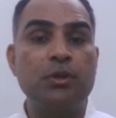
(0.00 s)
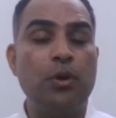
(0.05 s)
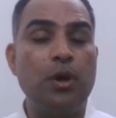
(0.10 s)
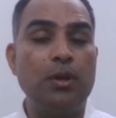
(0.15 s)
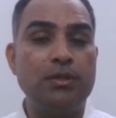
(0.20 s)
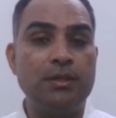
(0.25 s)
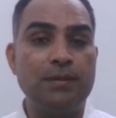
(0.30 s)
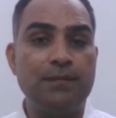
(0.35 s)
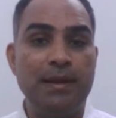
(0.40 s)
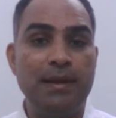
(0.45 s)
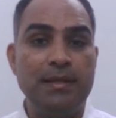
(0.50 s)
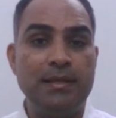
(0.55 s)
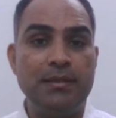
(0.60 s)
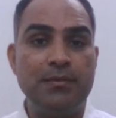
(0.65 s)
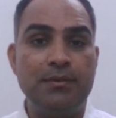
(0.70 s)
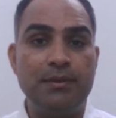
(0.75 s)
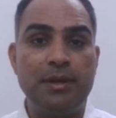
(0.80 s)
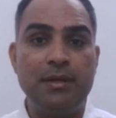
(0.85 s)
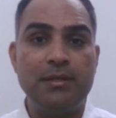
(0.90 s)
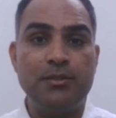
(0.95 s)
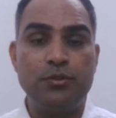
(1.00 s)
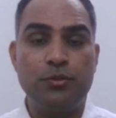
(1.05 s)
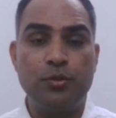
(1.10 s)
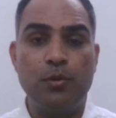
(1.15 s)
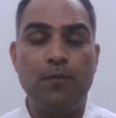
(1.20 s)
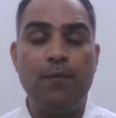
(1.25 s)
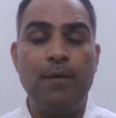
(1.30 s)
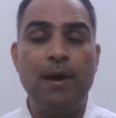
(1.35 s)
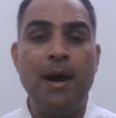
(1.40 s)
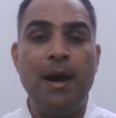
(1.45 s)
cost-effective drug
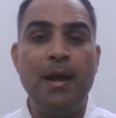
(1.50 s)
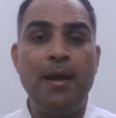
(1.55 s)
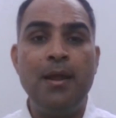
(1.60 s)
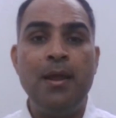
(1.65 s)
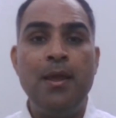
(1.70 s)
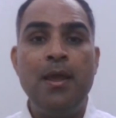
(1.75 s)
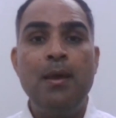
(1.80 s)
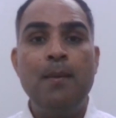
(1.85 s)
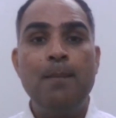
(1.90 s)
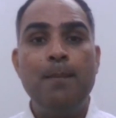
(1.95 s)
so far.